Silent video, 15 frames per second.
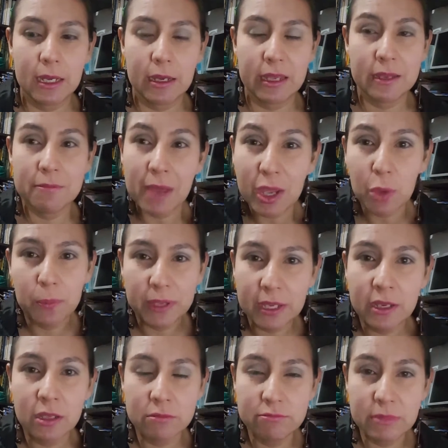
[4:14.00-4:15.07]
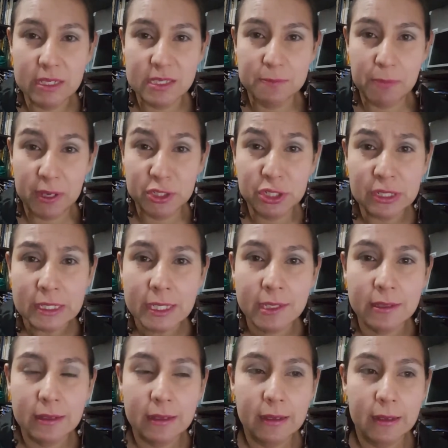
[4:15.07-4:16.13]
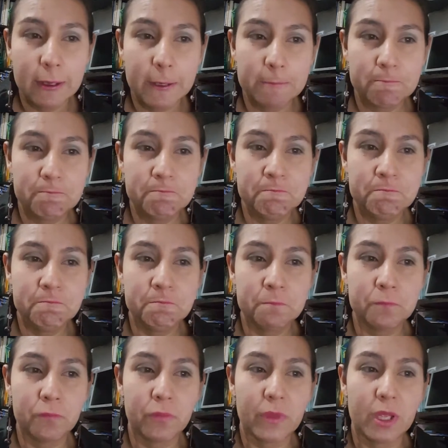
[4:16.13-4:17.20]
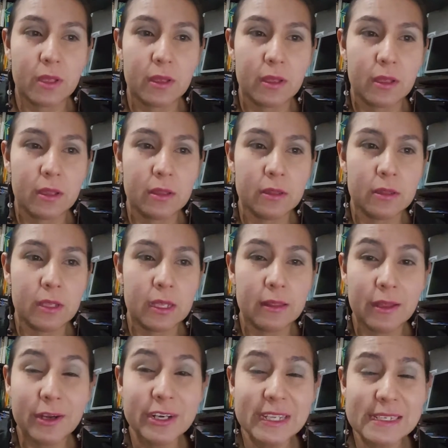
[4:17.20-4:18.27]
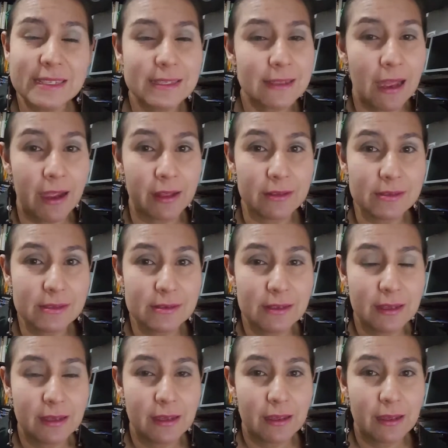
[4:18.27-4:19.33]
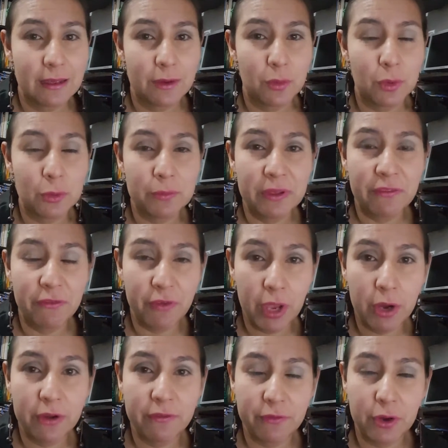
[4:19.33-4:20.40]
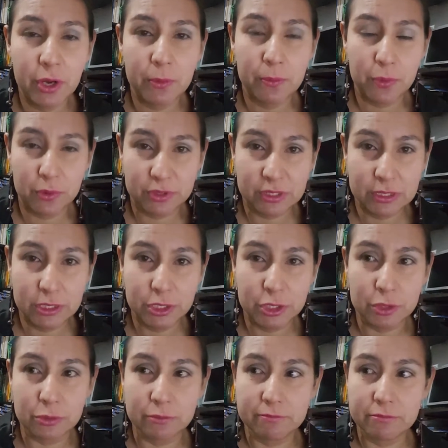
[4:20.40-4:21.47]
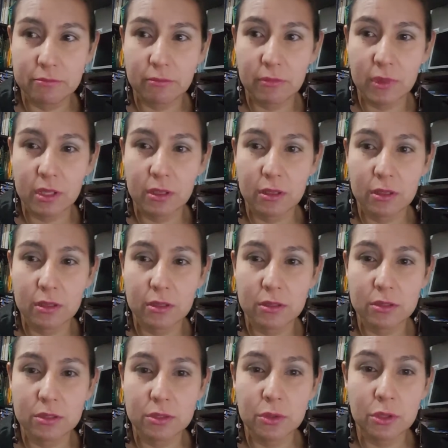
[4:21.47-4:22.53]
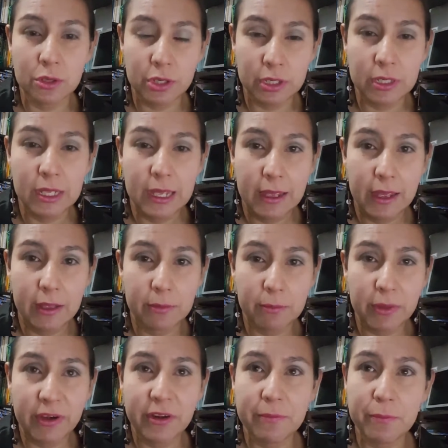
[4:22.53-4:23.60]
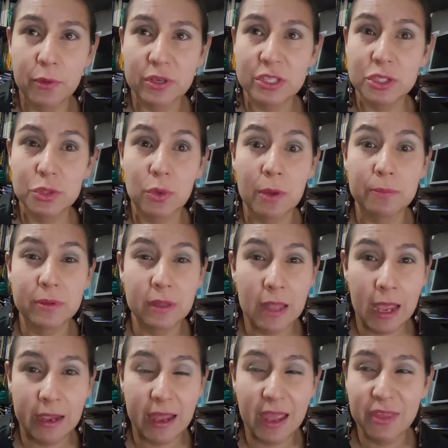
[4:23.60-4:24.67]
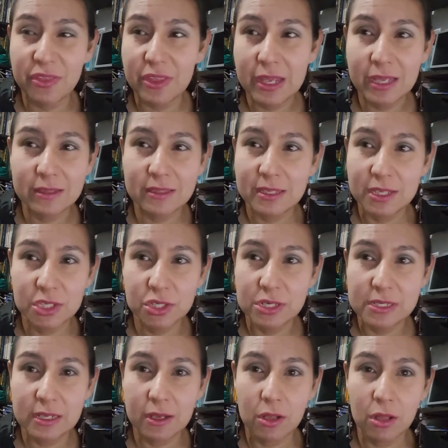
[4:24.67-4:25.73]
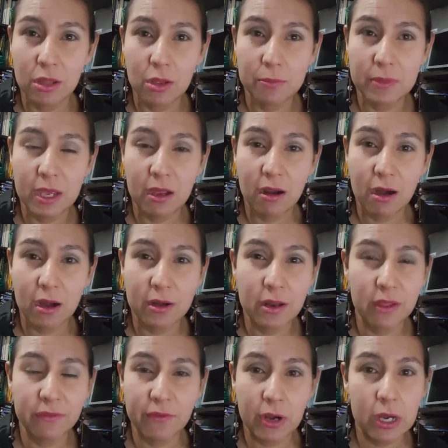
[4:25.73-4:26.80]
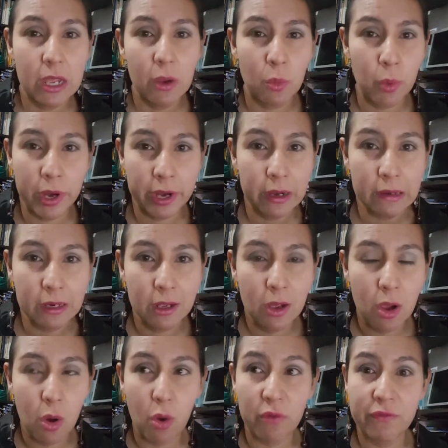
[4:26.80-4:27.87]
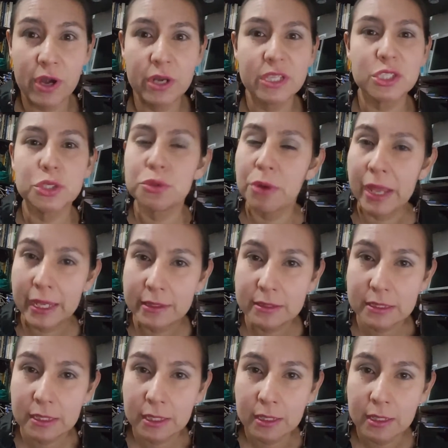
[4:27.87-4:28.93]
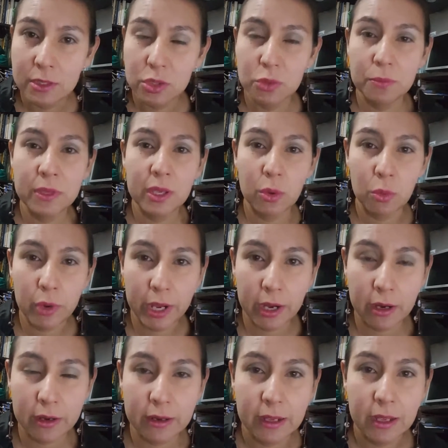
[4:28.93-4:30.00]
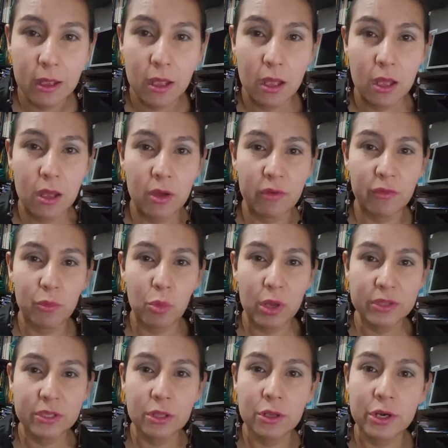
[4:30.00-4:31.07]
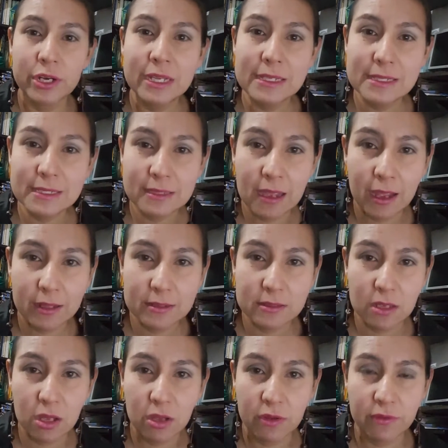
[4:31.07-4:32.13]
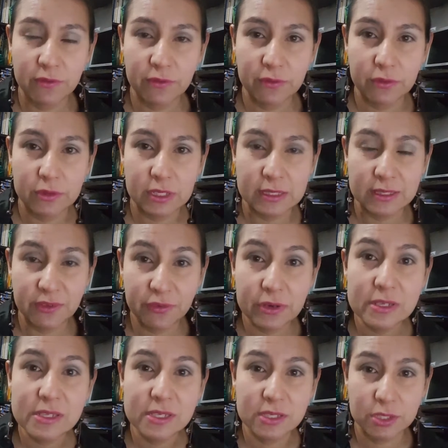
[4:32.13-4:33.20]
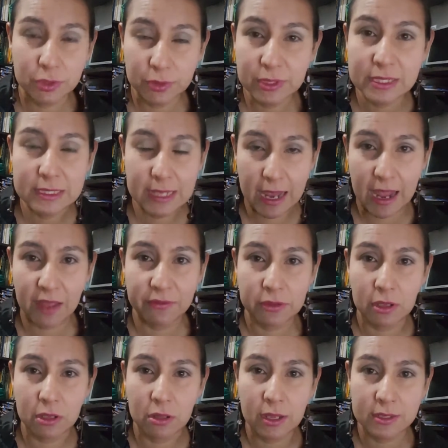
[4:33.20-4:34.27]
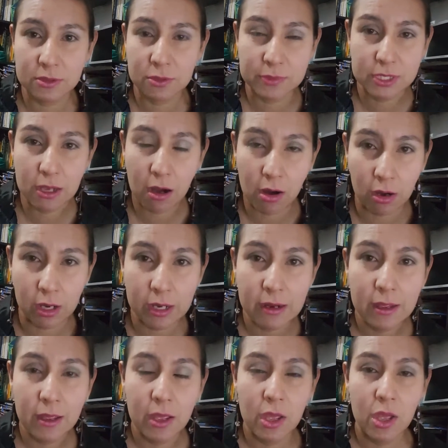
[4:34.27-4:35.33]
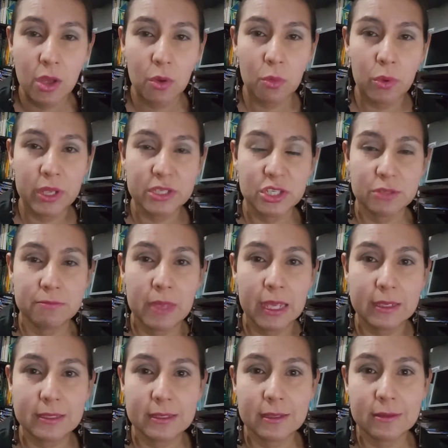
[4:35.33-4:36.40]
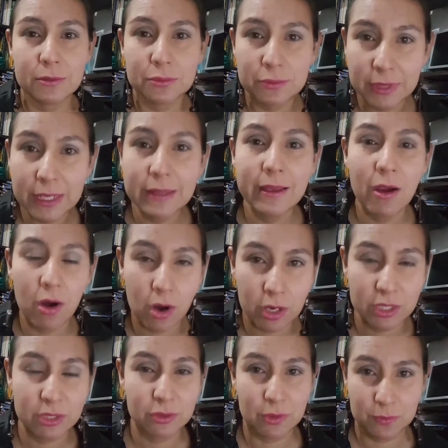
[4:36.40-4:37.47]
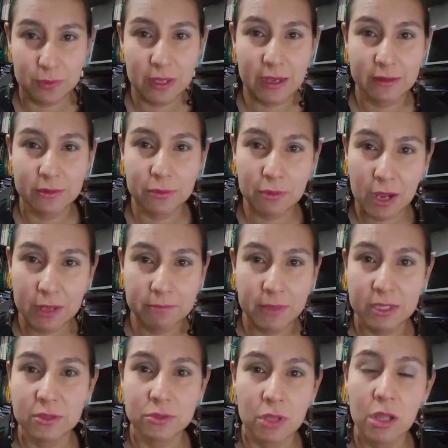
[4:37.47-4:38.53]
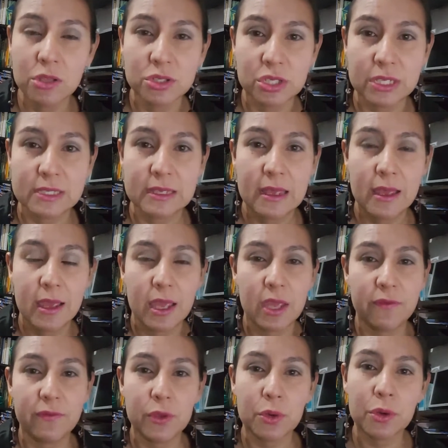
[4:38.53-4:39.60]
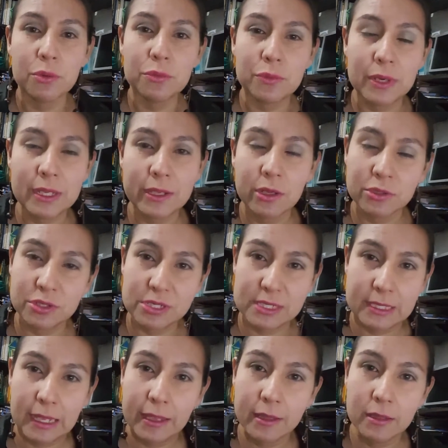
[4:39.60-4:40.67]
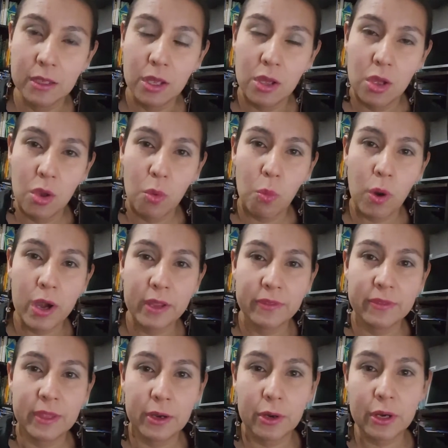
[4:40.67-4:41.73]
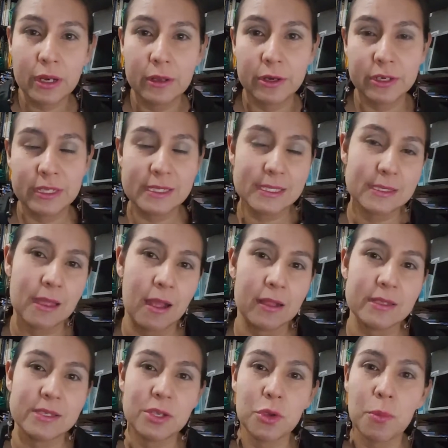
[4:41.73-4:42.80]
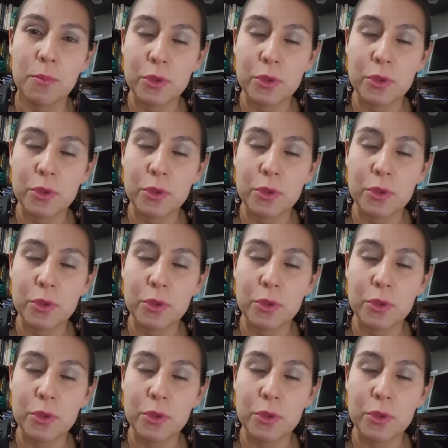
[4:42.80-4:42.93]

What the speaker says: in my opinion, especially the learning styles will be very, very important to learn and very important to apply. I think teachers in Colombia are not very aware or very trained to be aware of what the learning styles of the different students they have in the classrooms are, which makes it really hard to apply the right methodologies if you don't really understand what are their learning styles.